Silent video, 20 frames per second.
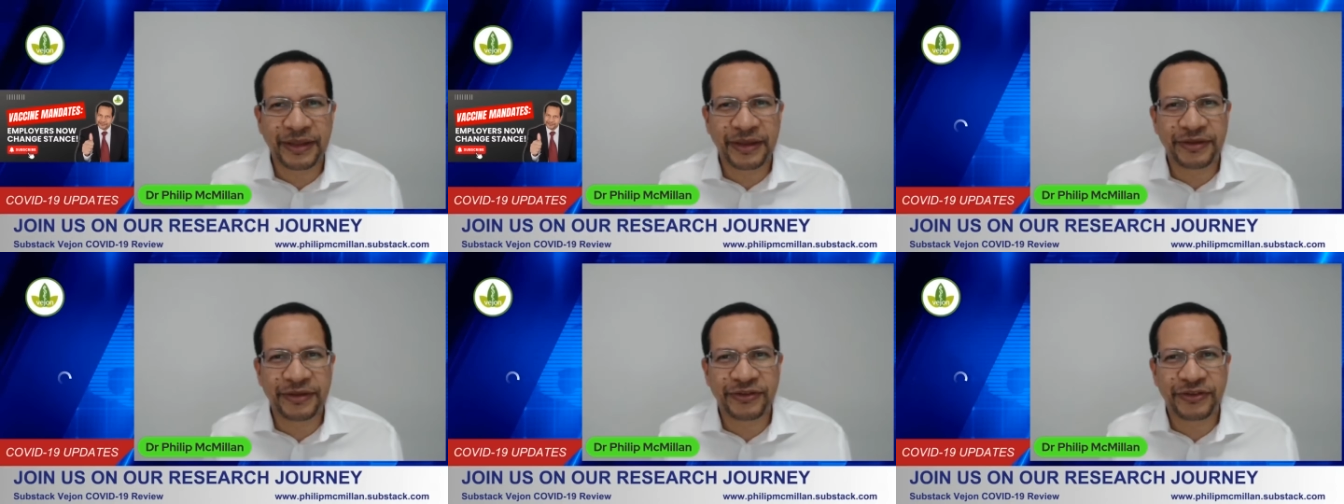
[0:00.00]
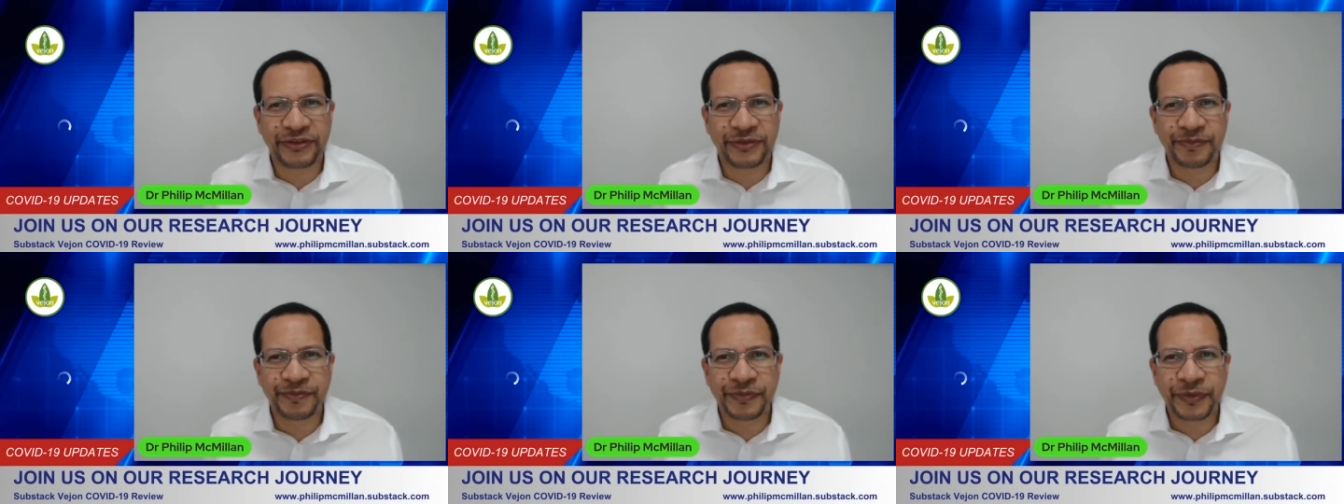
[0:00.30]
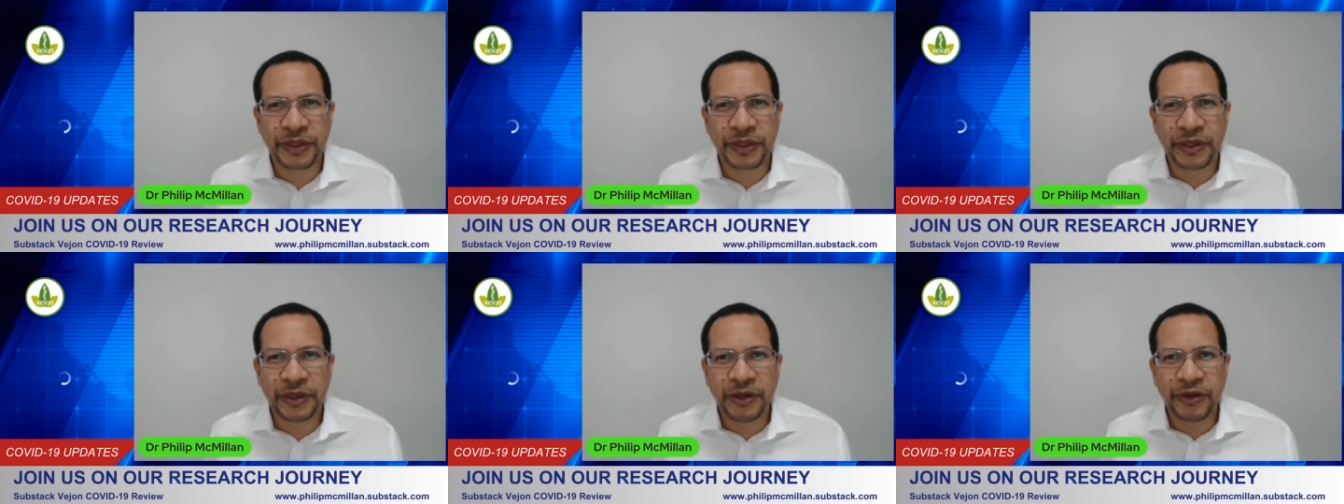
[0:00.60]
this.
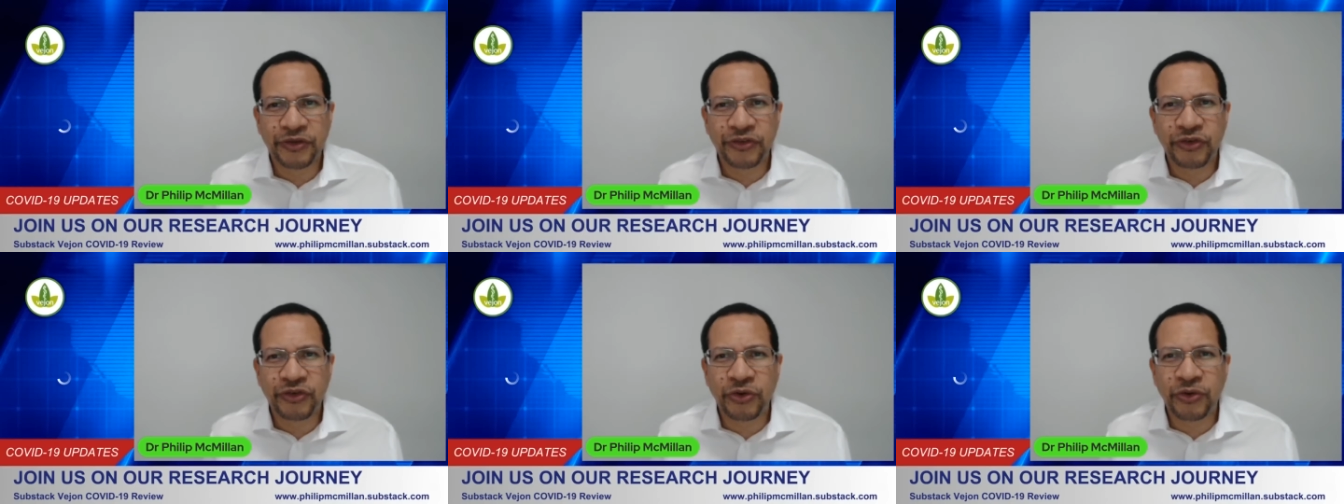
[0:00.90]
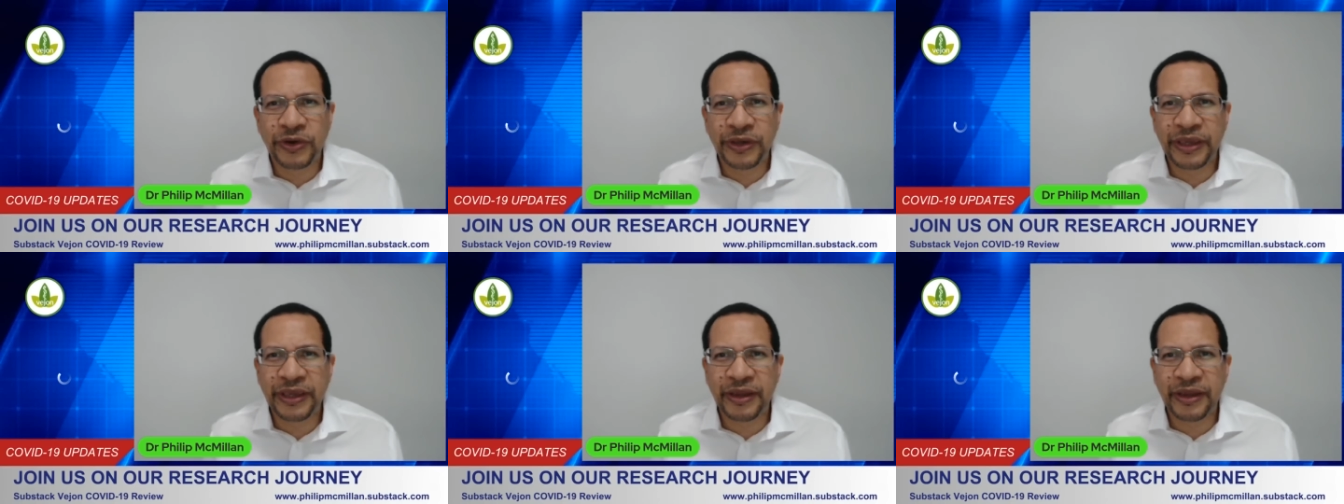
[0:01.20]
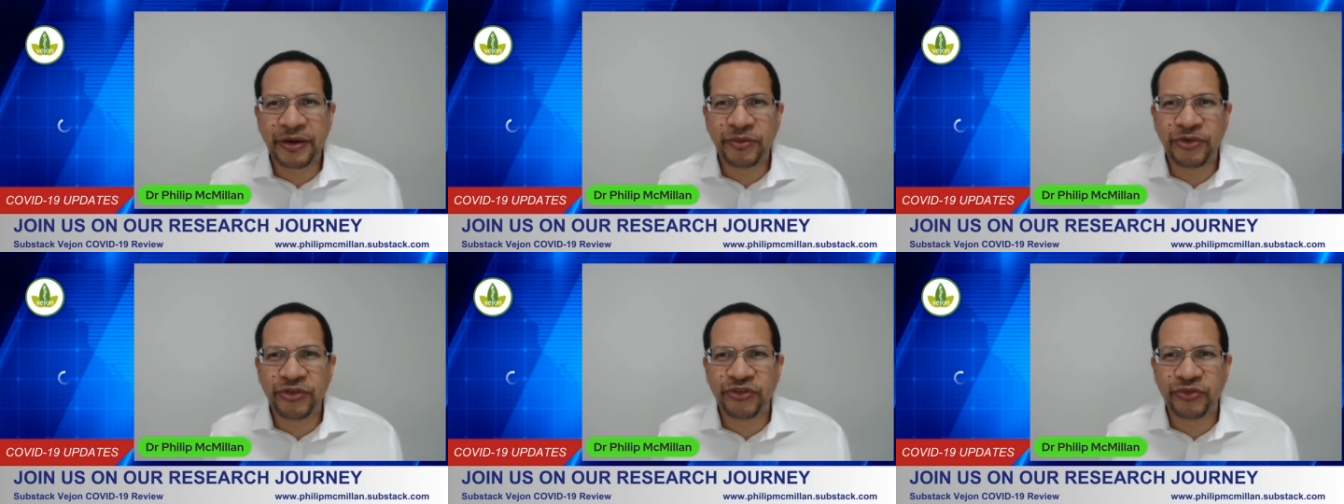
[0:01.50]
So
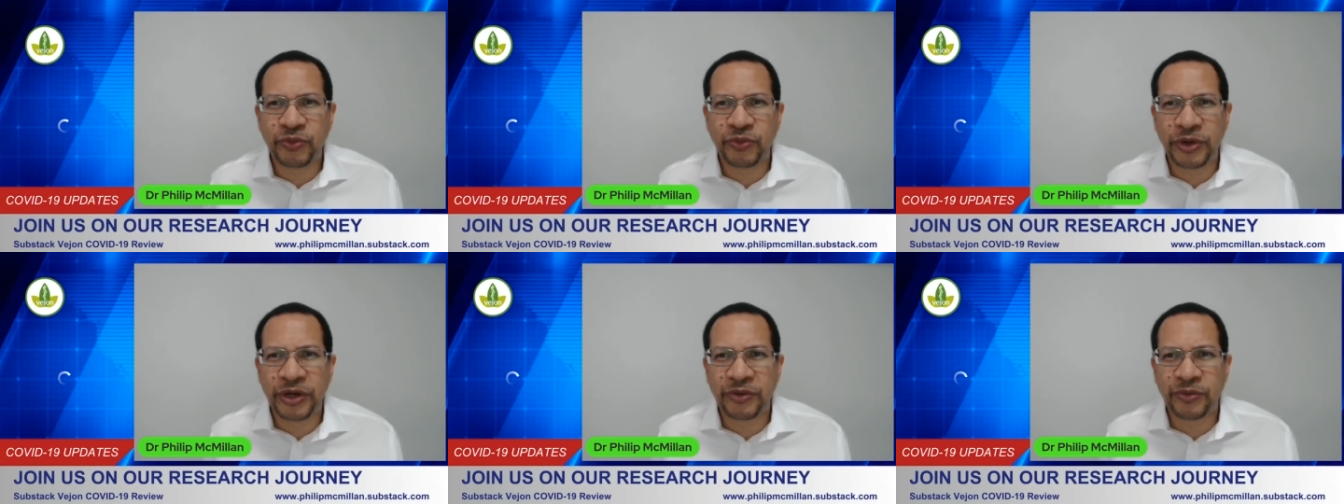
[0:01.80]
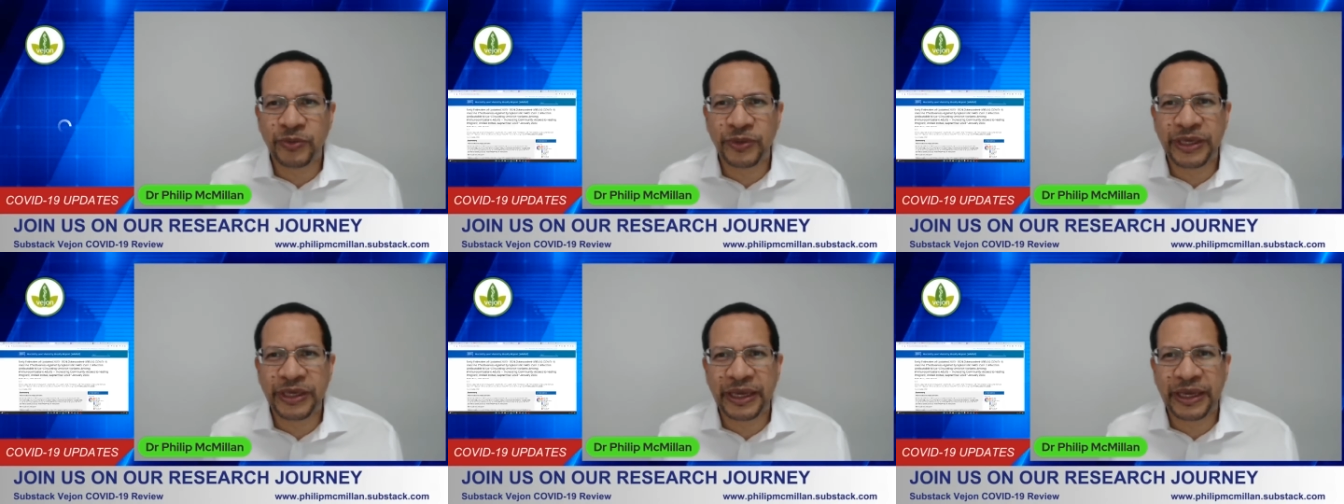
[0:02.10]
here is where